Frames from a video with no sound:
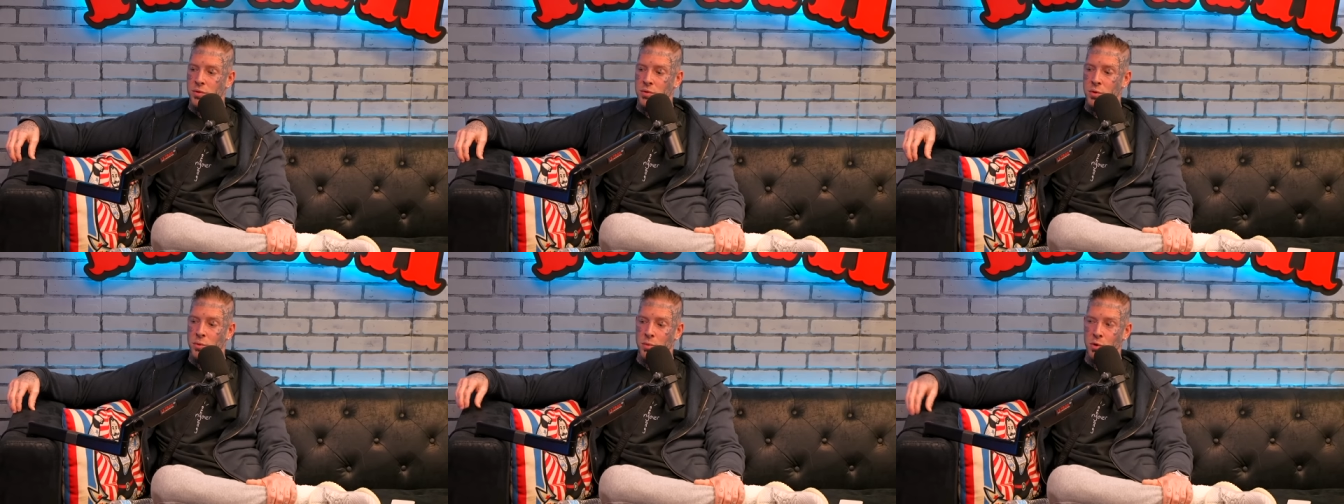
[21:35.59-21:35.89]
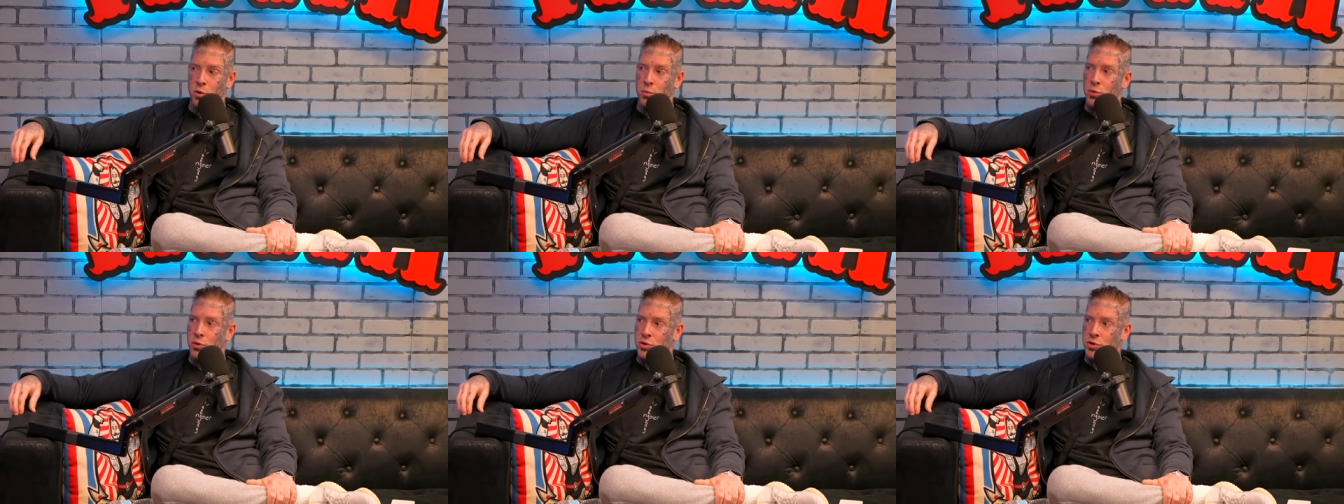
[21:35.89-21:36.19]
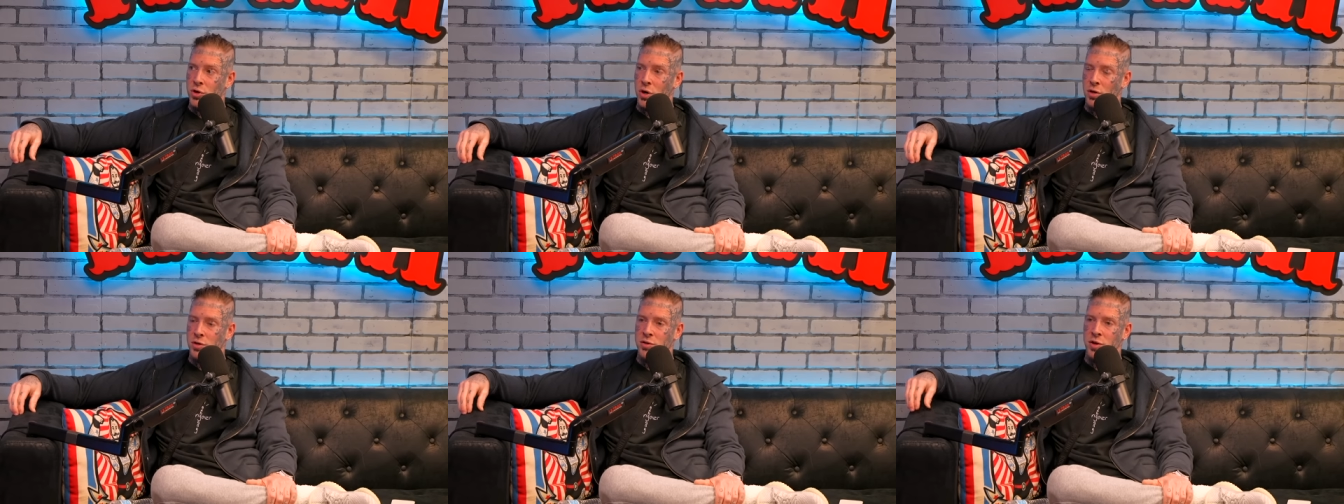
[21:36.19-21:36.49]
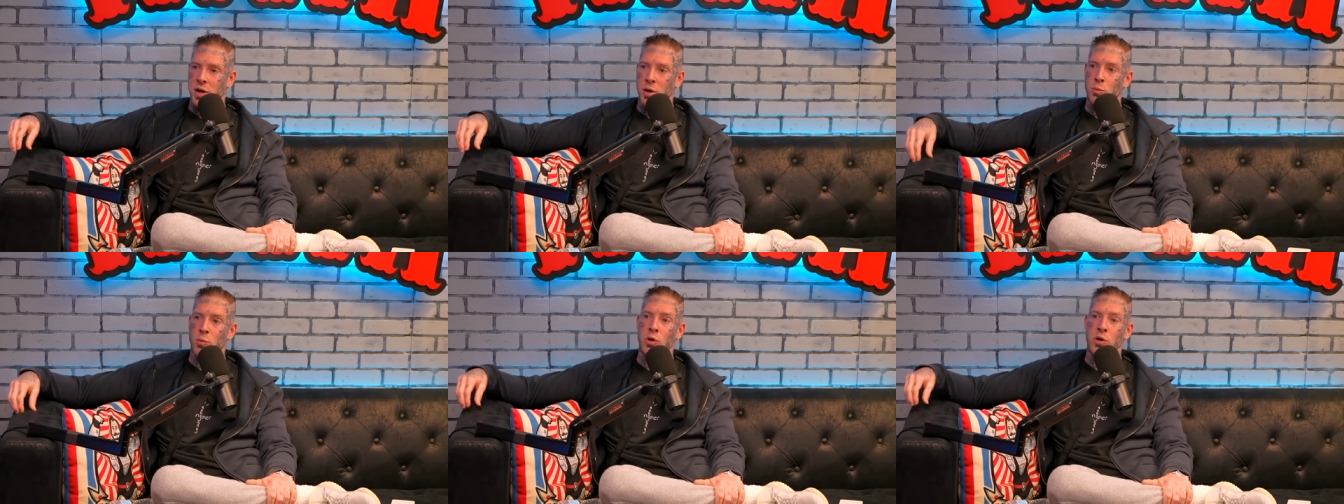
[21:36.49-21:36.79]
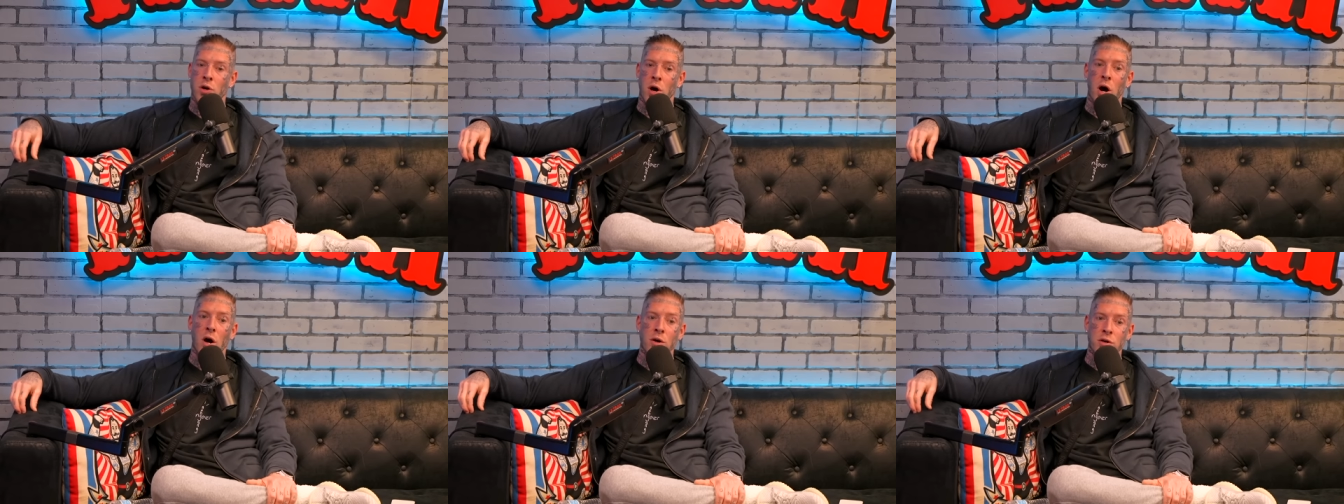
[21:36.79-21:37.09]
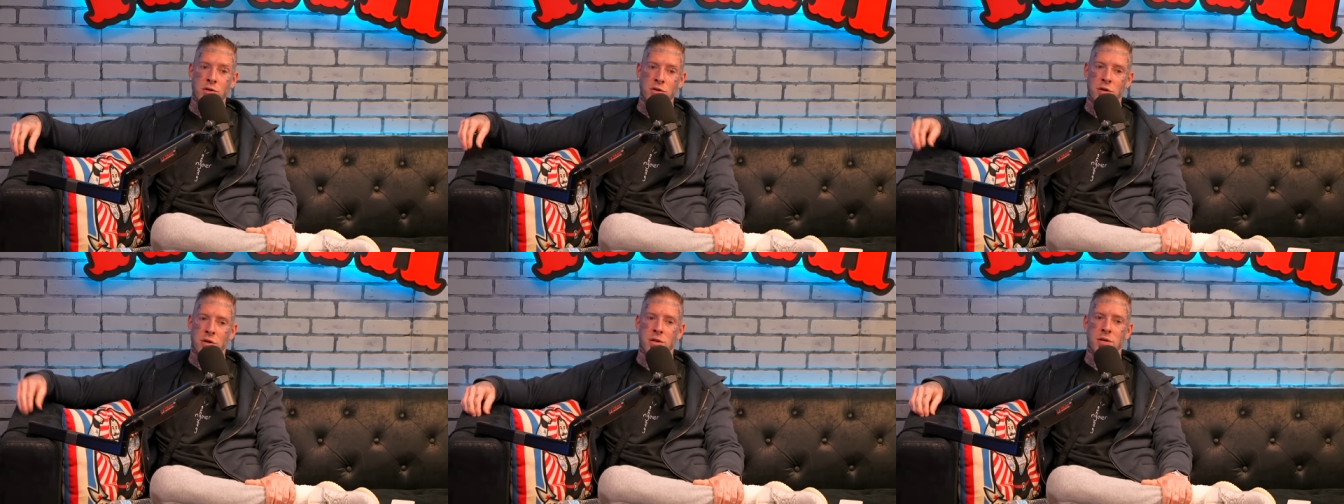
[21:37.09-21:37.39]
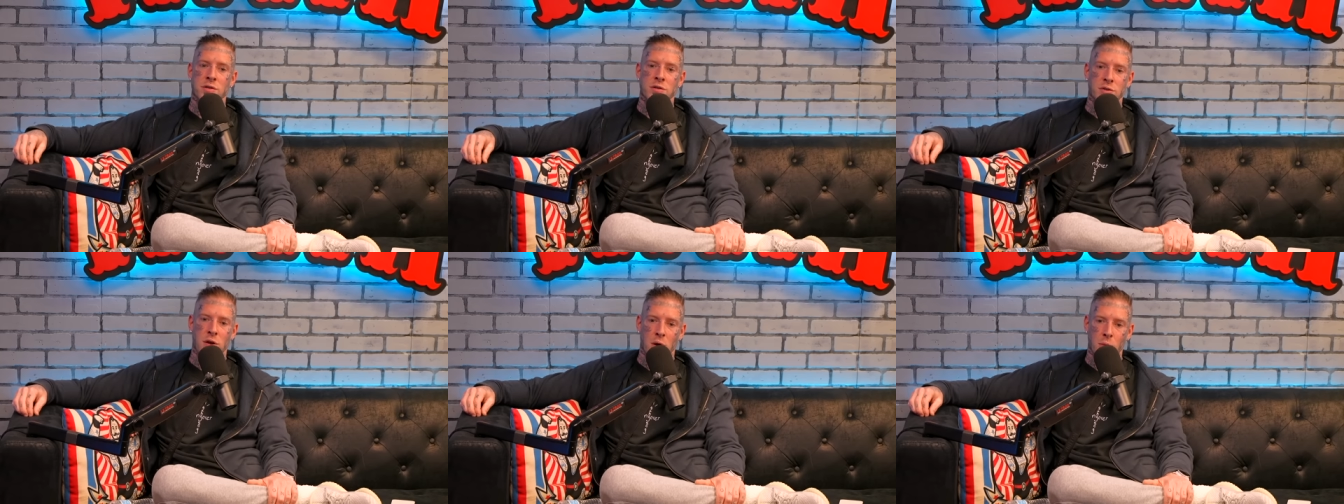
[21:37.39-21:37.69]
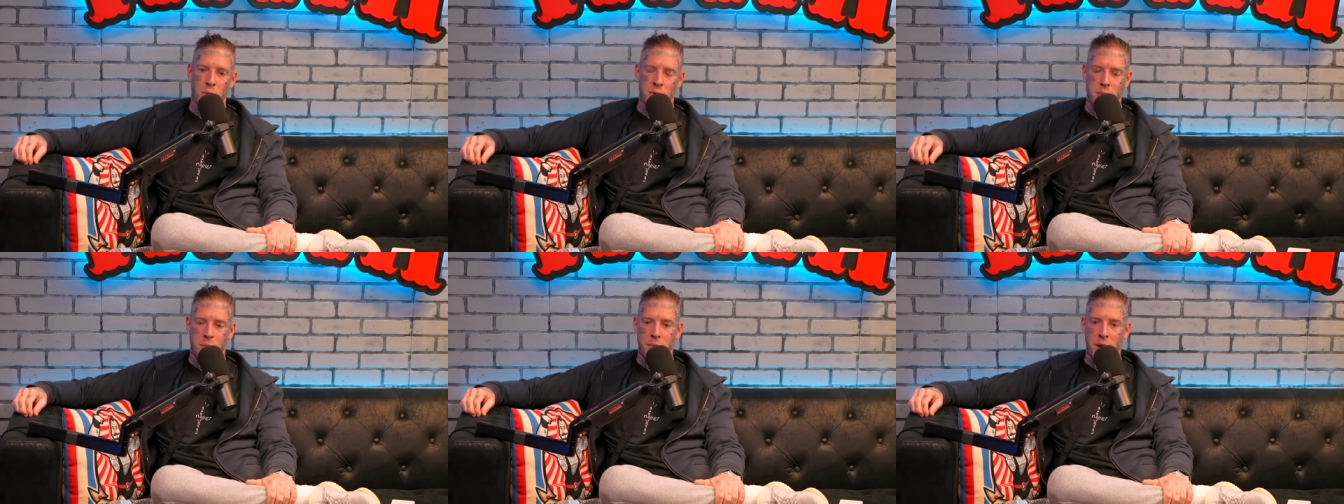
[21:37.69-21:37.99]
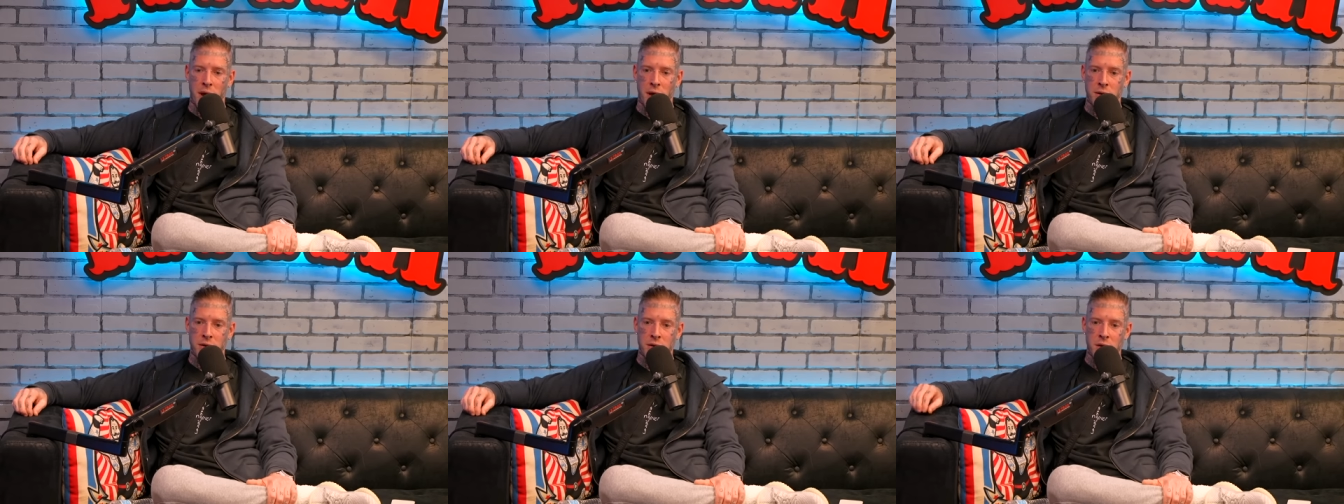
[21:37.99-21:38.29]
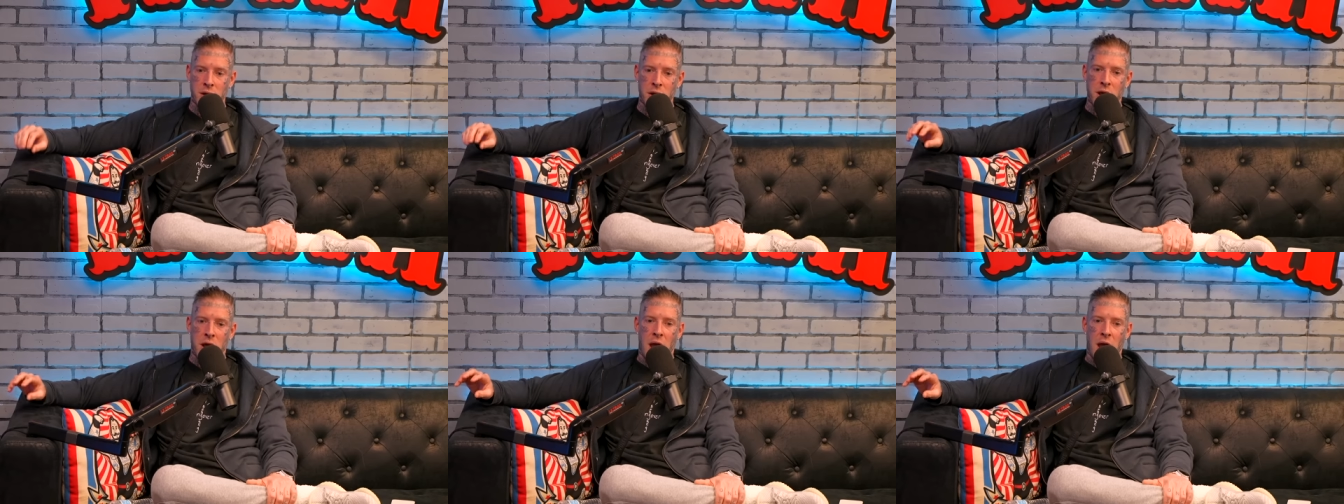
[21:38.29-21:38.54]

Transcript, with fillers: the Billboard charts in regards to this song with Ben,